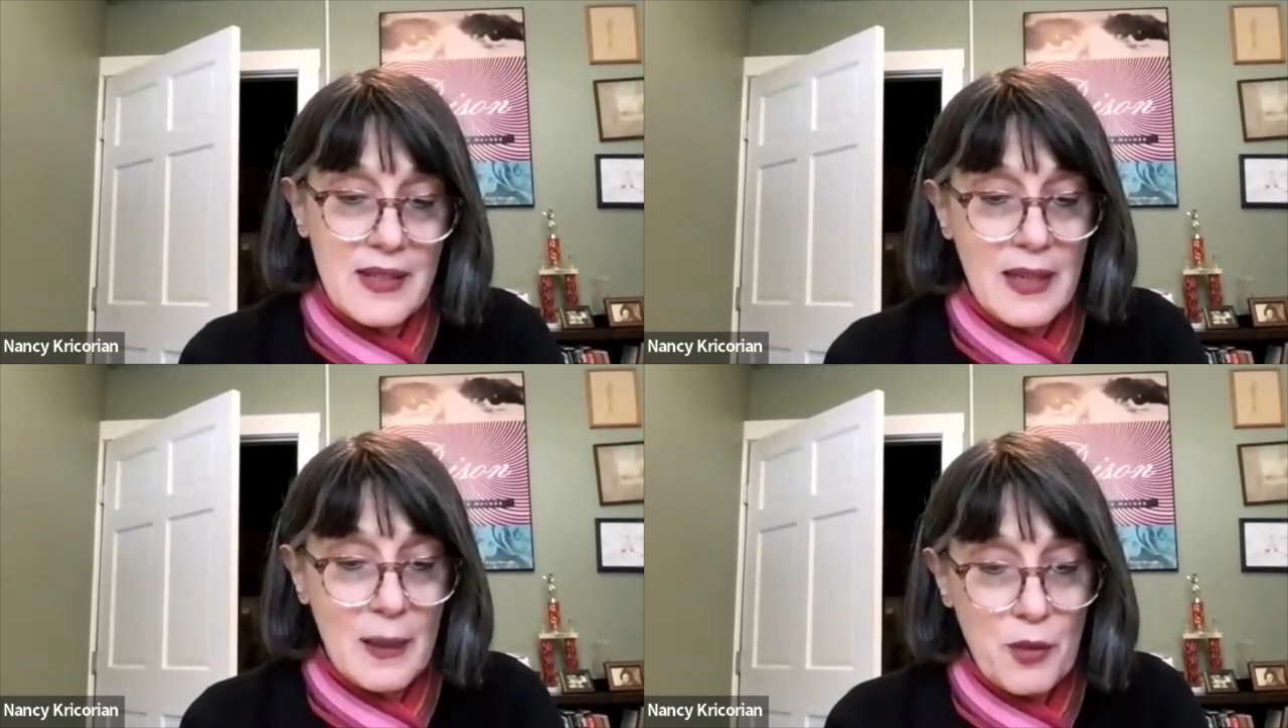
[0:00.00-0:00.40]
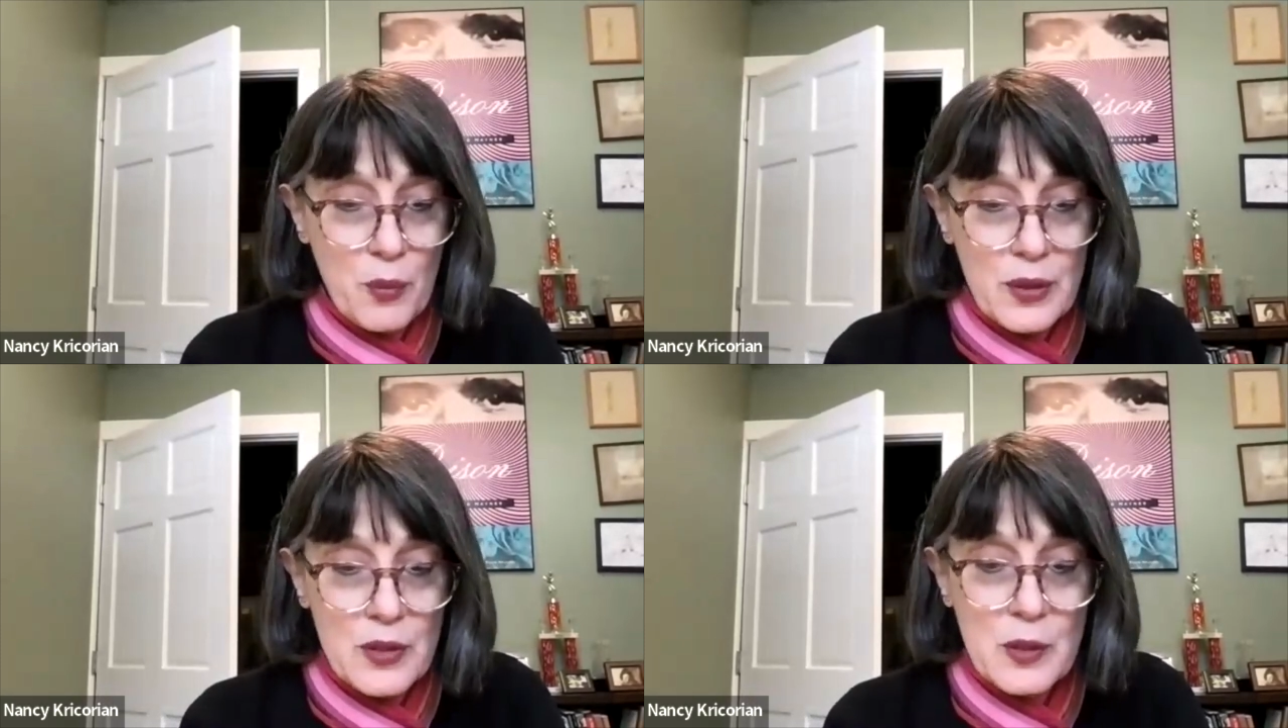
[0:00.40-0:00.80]
and I'm
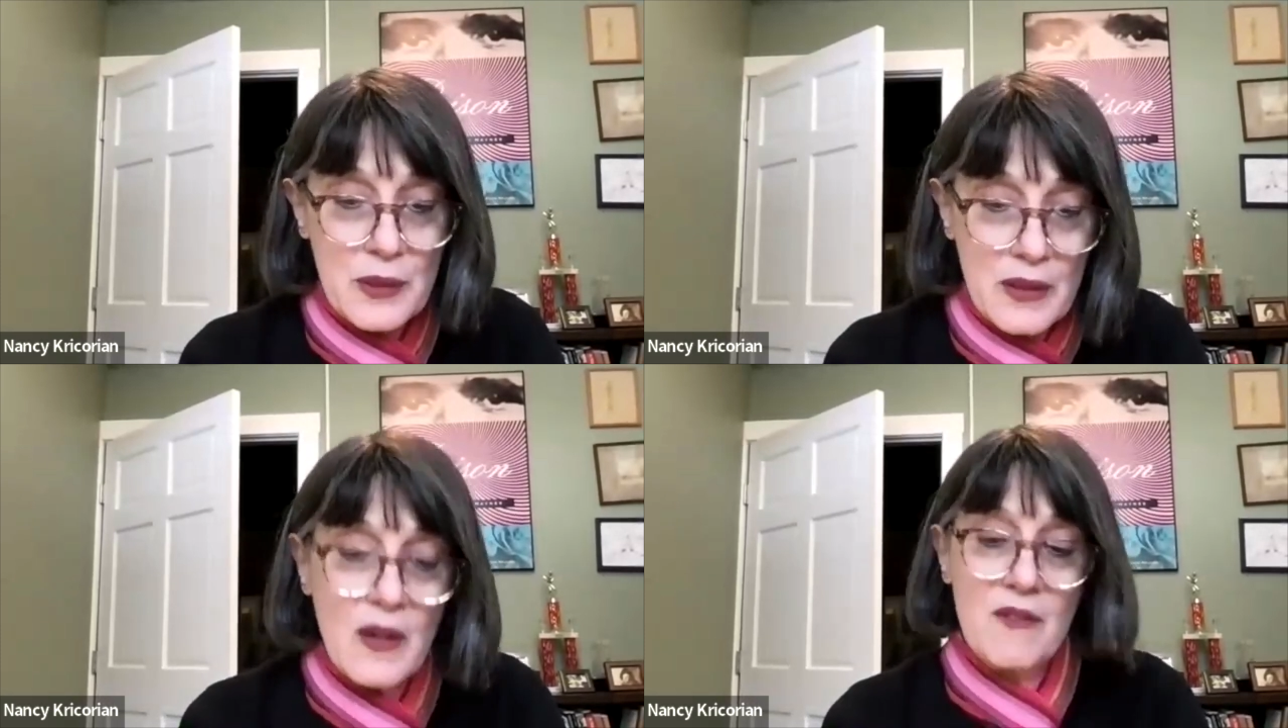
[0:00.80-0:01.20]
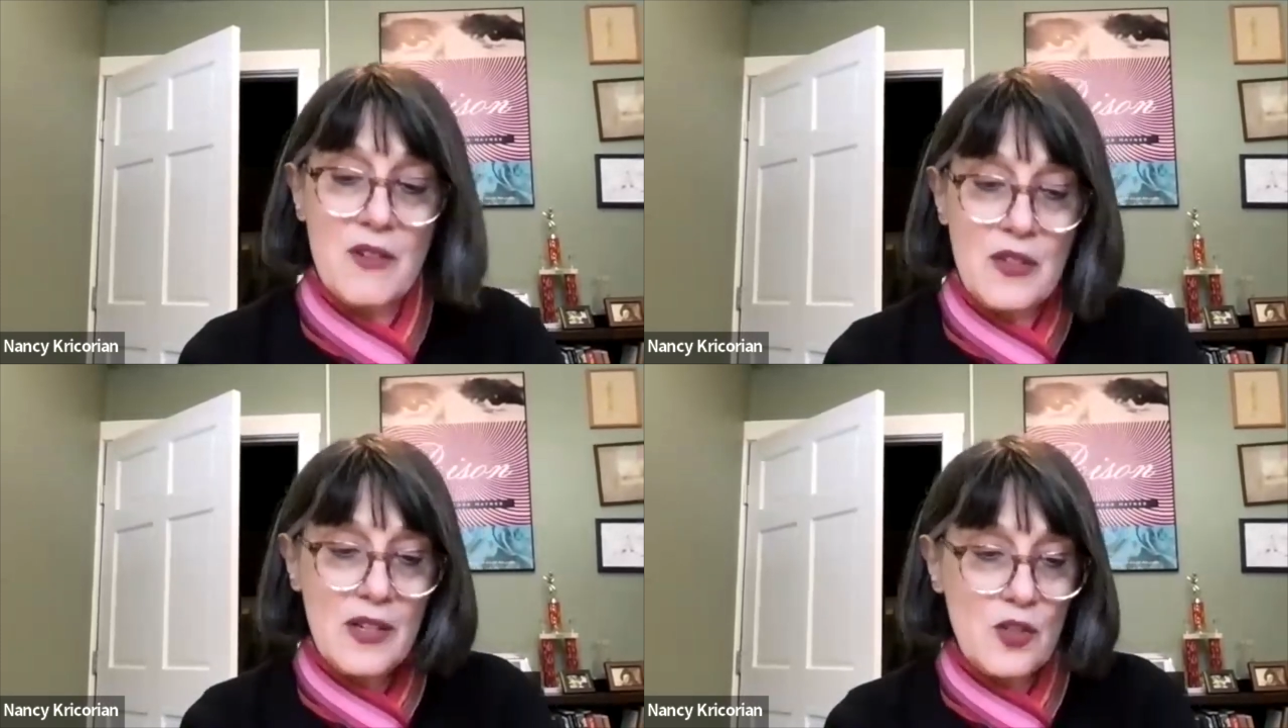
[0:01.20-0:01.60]
thrilled to be in
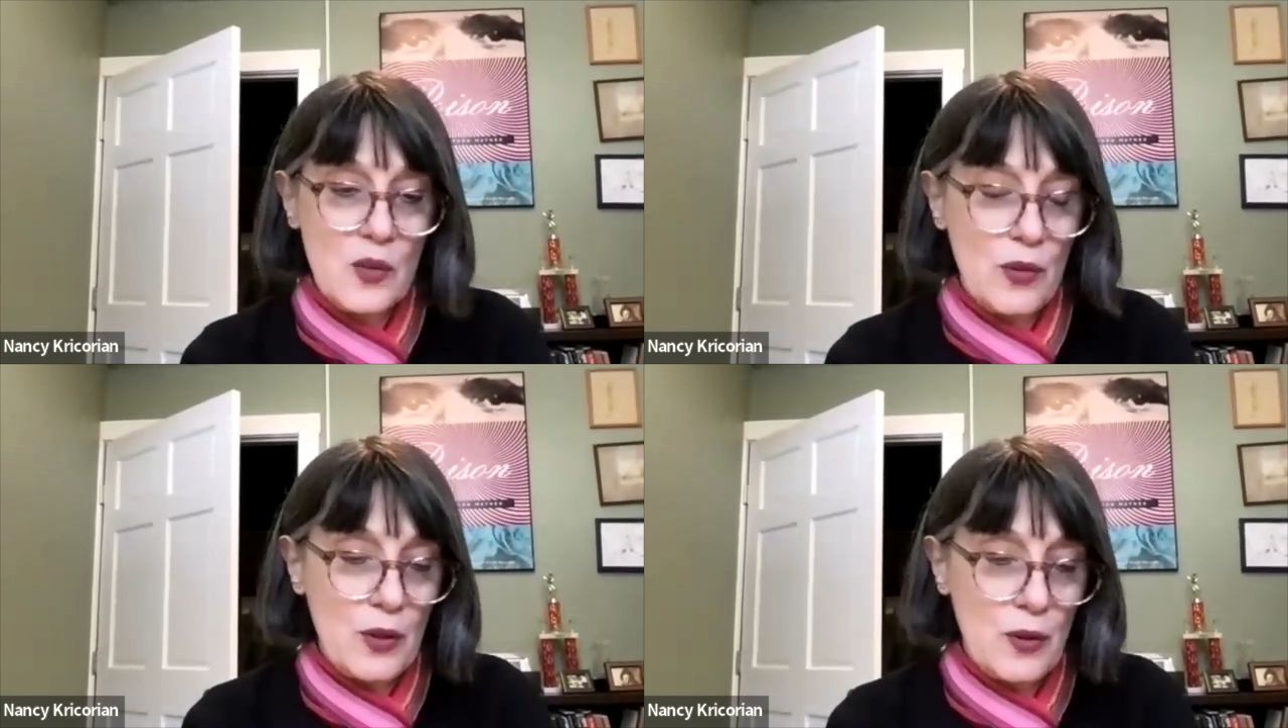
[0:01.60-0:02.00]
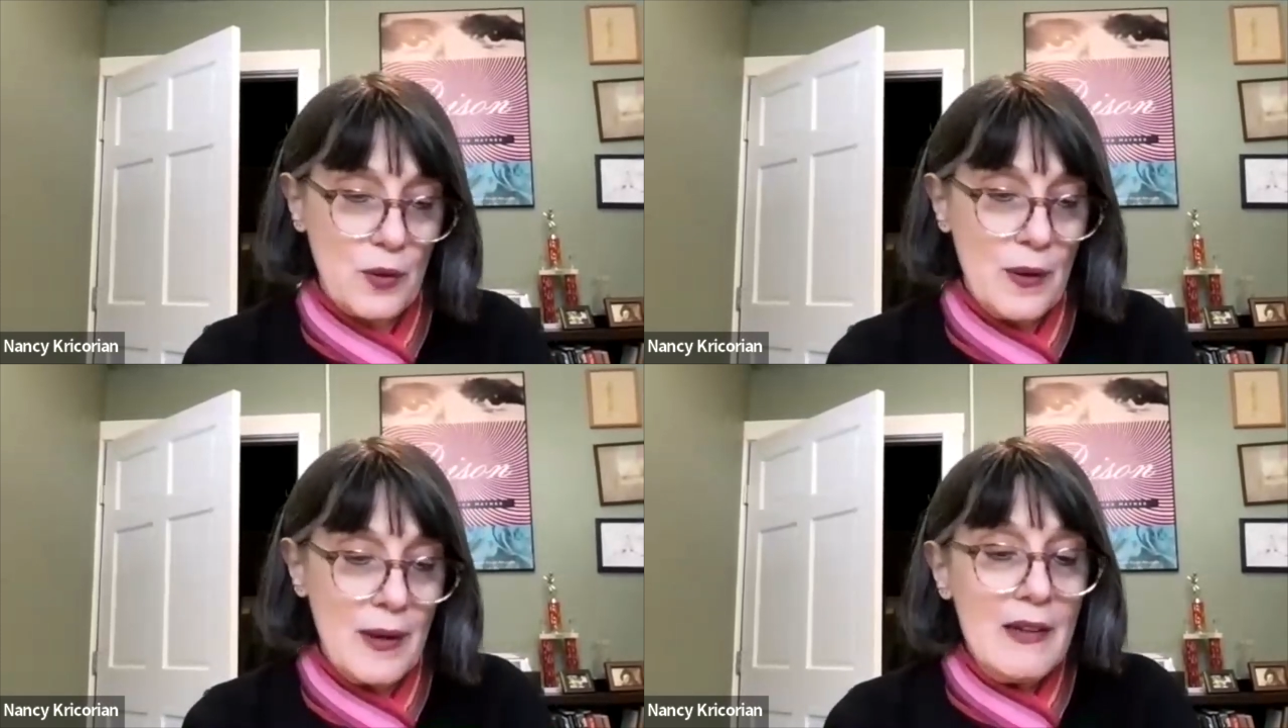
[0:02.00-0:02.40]
conversation with
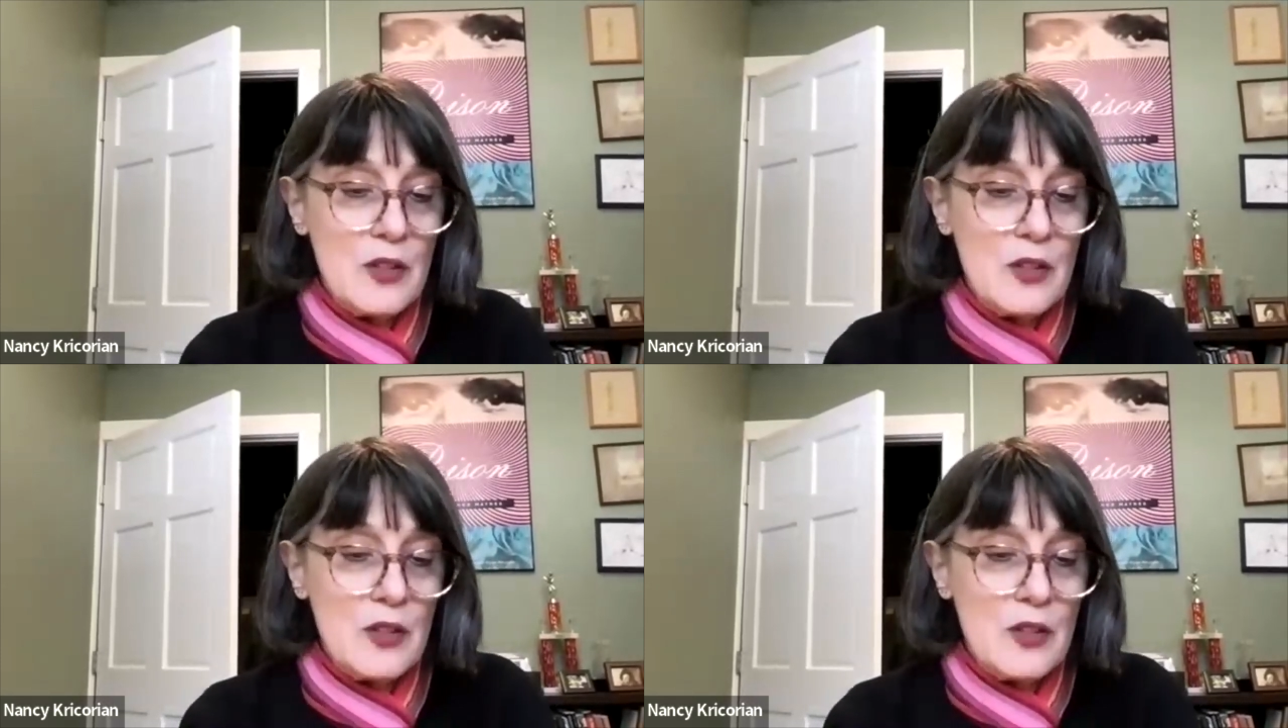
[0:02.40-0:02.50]
her